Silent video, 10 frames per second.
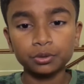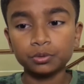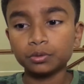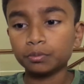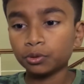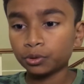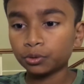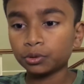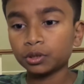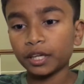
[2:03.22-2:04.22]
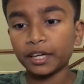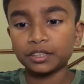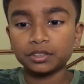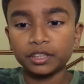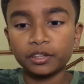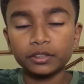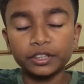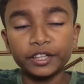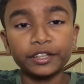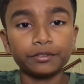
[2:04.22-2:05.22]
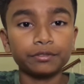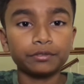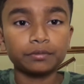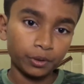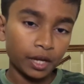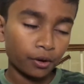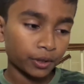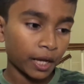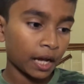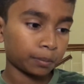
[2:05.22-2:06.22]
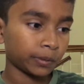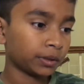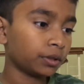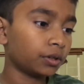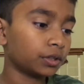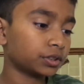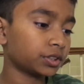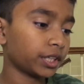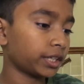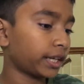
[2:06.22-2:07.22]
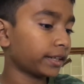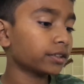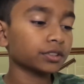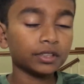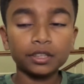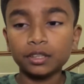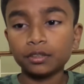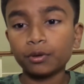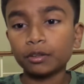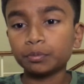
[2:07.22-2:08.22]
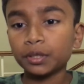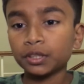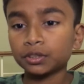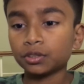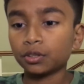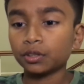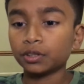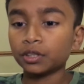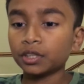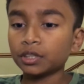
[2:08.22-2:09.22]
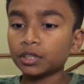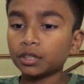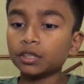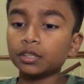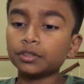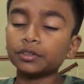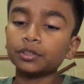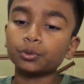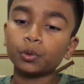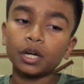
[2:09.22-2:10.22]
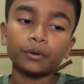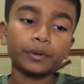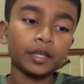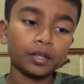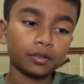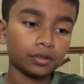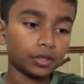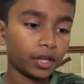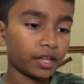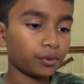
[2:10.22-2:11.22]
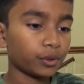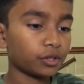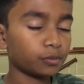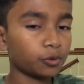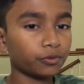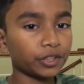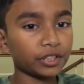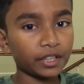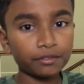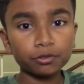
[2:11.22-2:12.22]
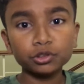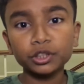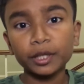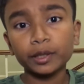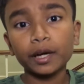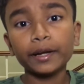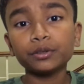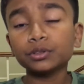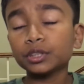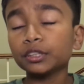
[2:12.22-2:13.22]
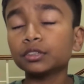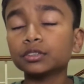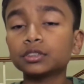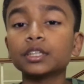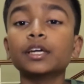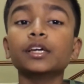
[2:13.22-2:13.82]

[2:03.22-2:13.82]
to Bluetooth as an alternative. Without Apple or say like OnePlus or Huawei or anyone removing the headphone jack, I don't think this